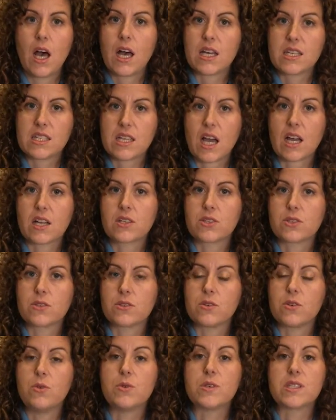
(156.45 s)
a
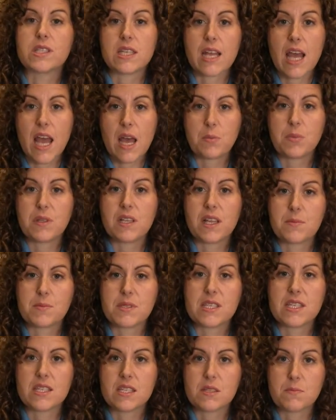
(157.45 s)
doctor who is an
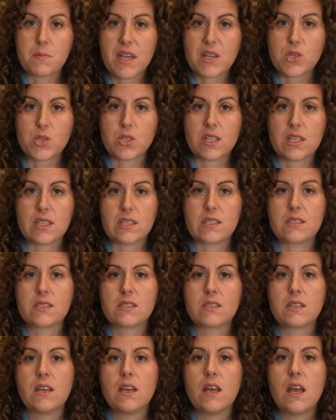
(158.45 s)
epilepsy
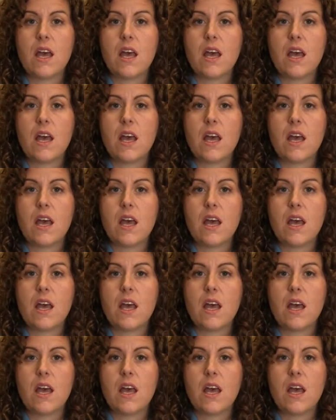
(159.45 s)
specialist.